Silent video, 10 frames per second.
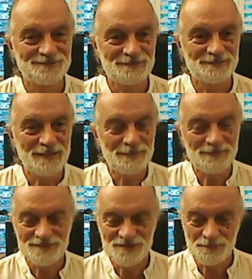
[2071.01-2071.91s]

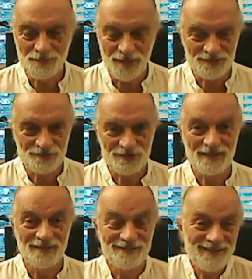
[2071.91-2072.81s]
People respond to
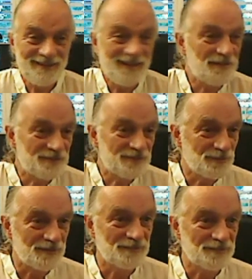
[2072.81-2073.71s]
that. Not
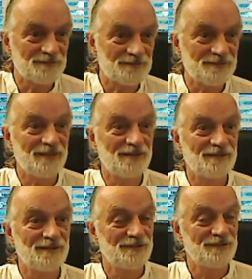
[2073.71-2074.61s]
everyone, but
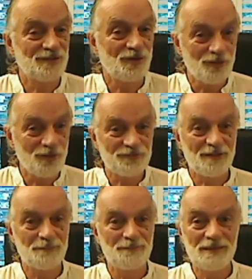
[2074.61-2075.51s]

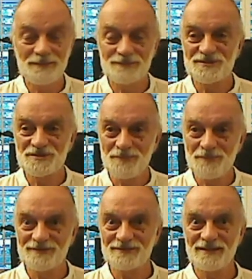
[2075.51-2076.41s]
overall, people
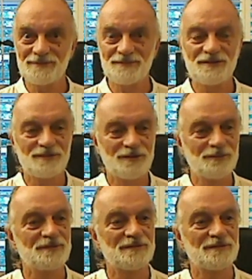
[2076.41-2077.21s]
respond to that when you're open.